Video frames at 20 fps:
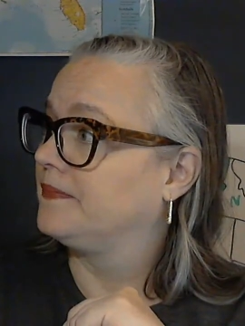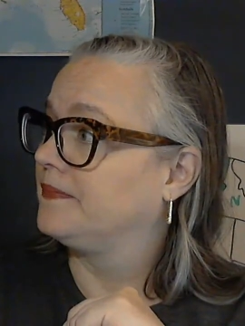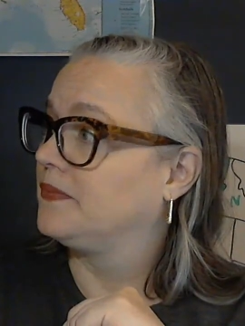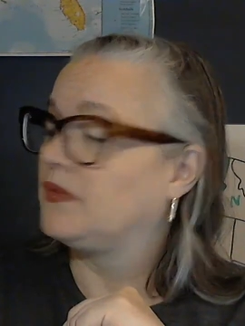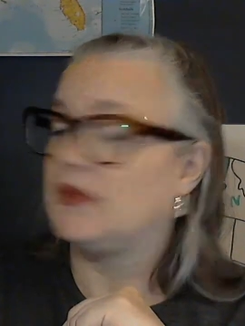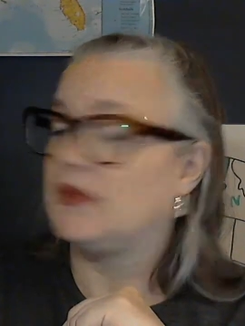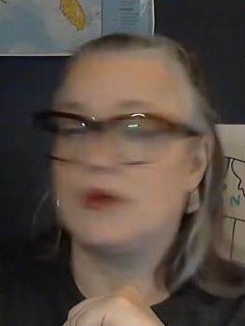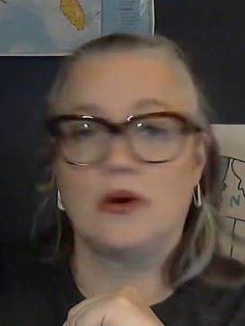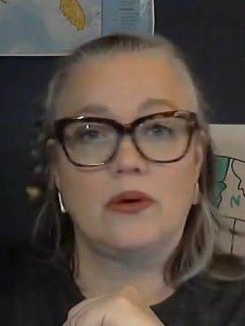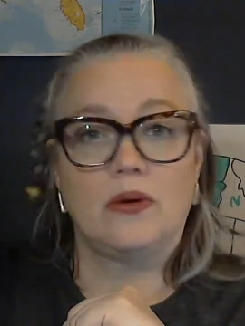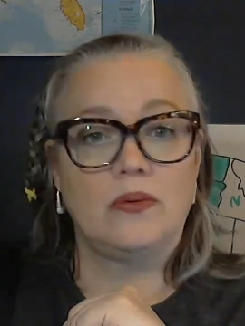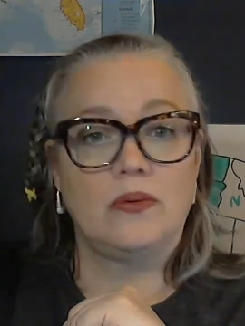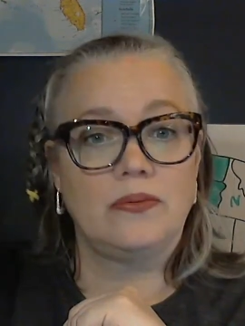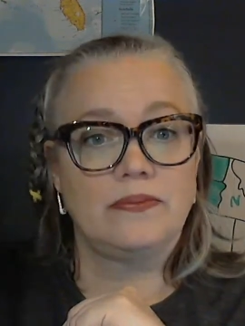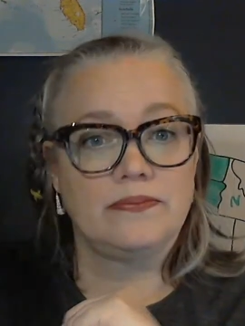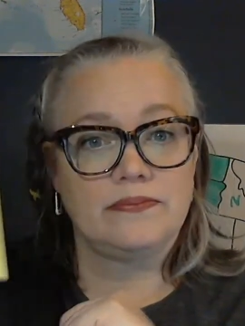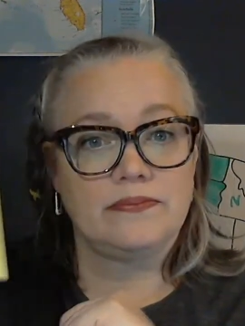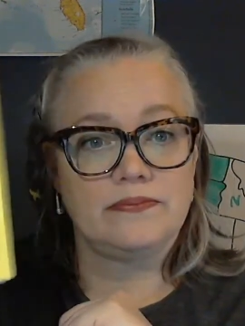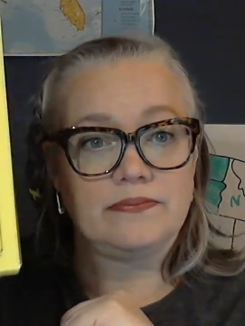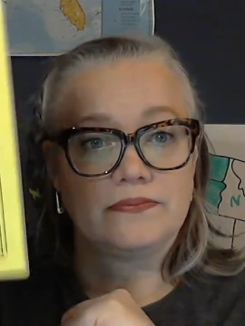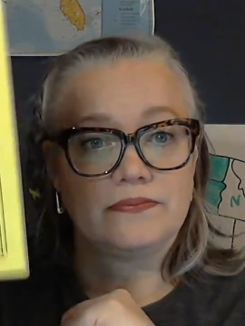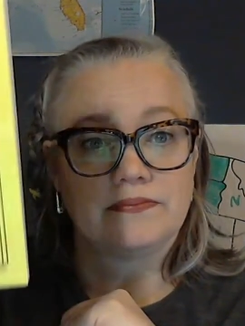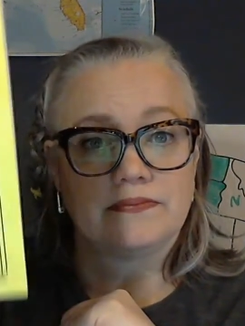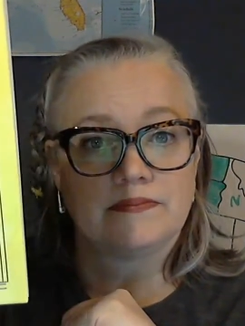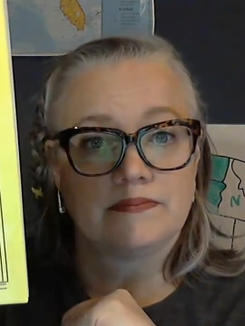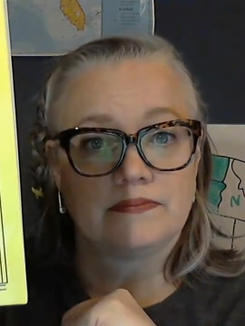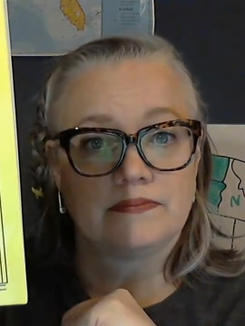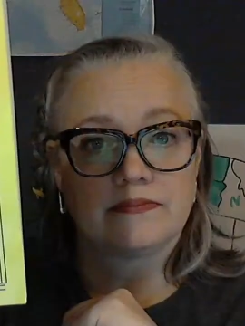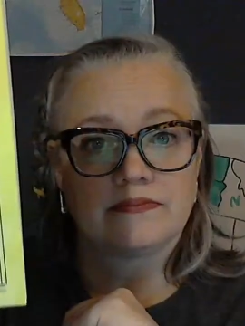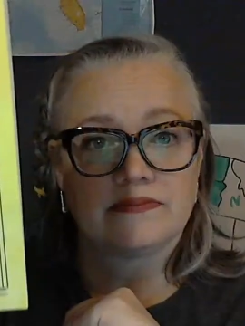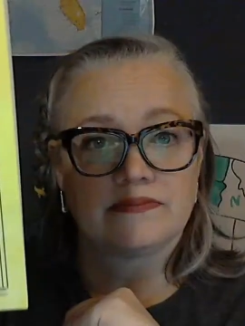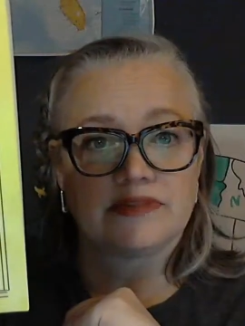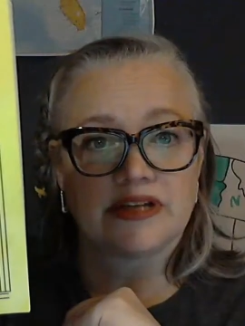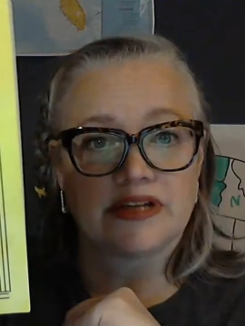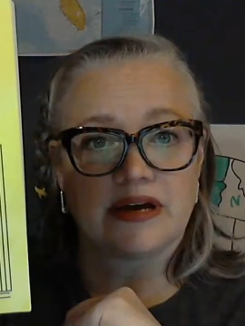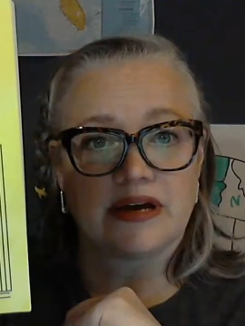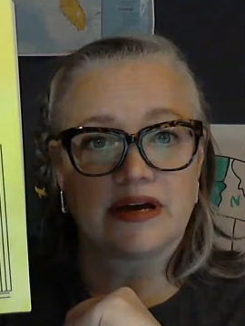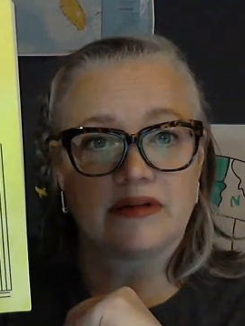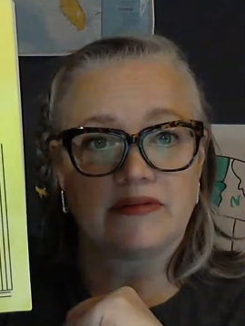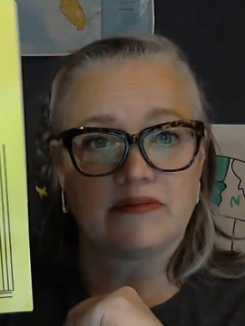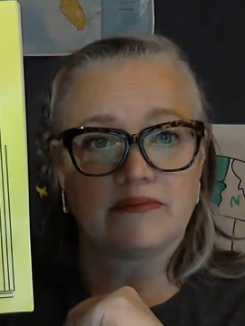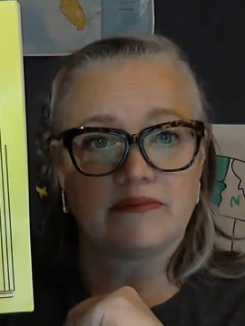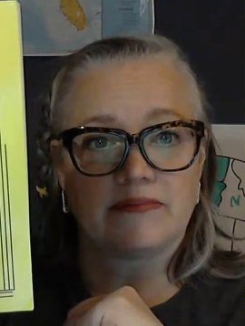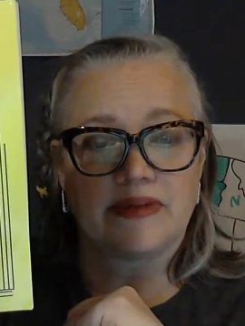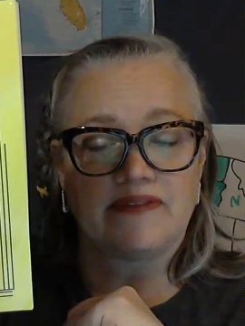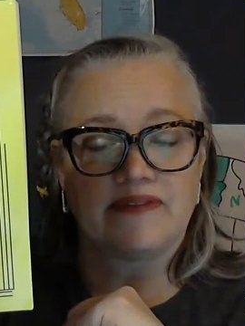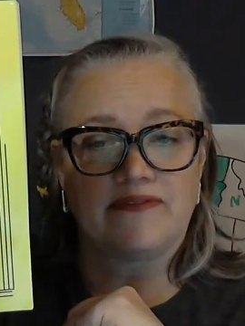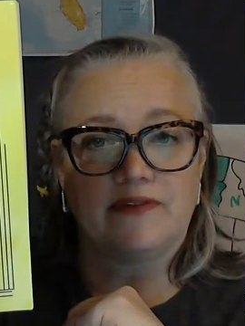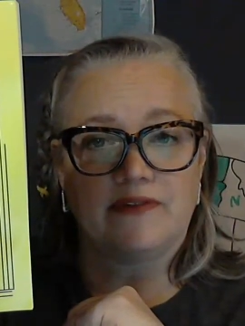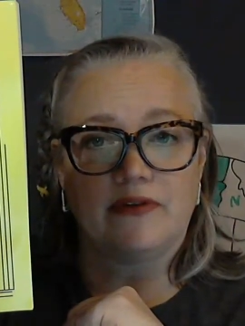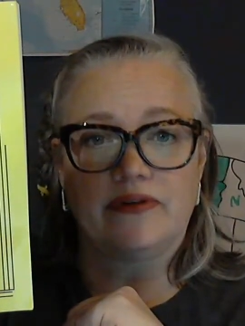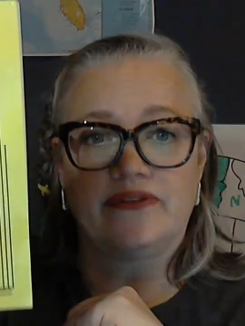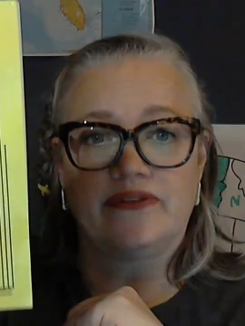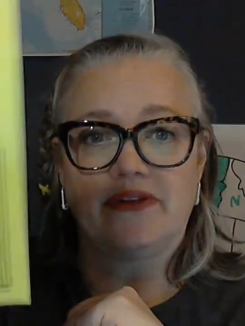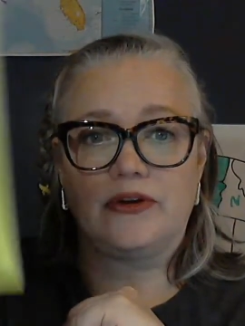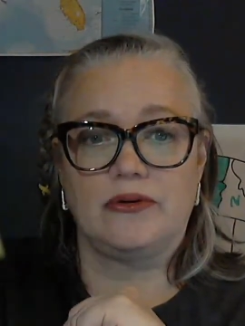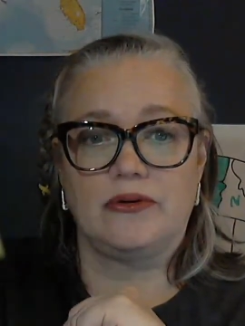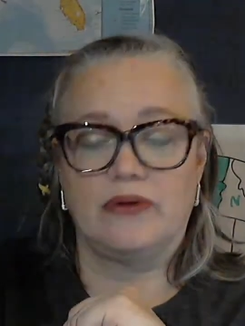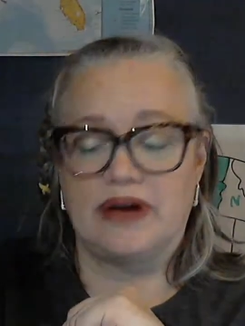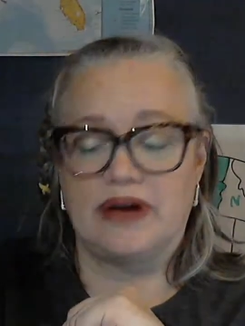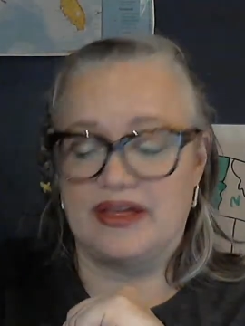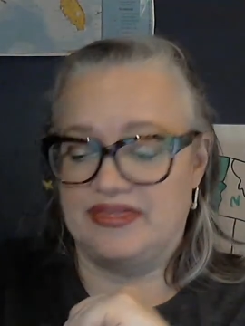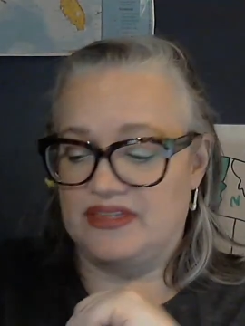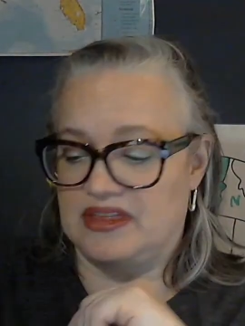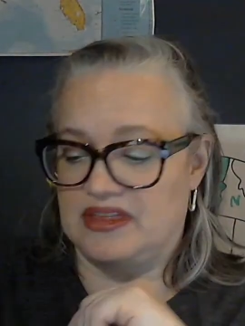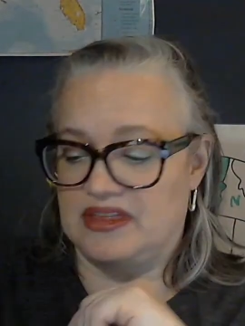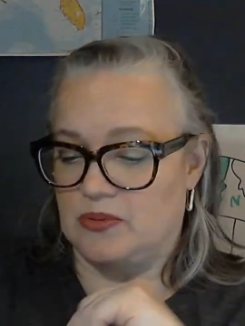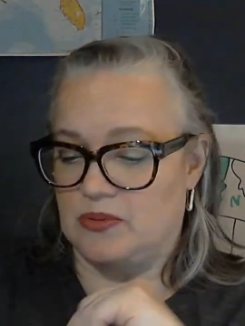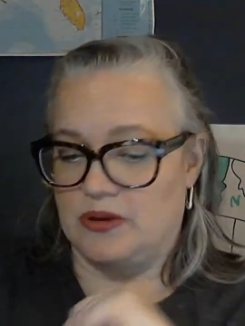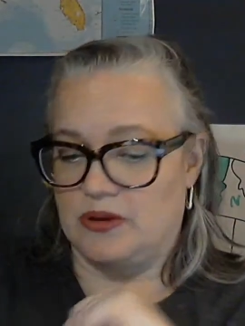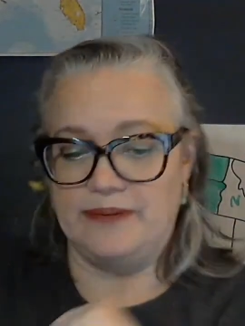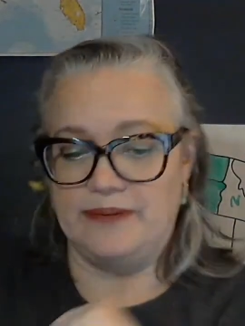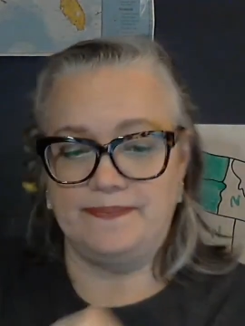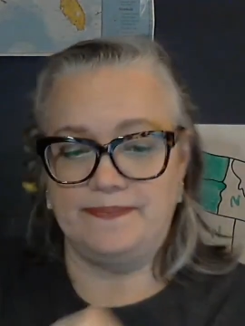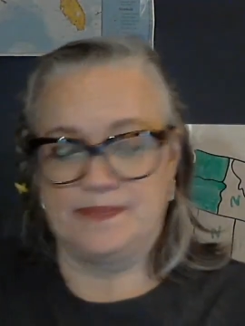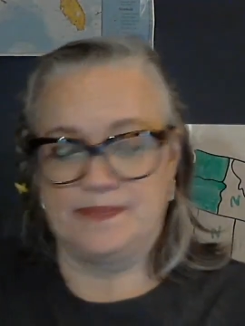So check out my full review on this one.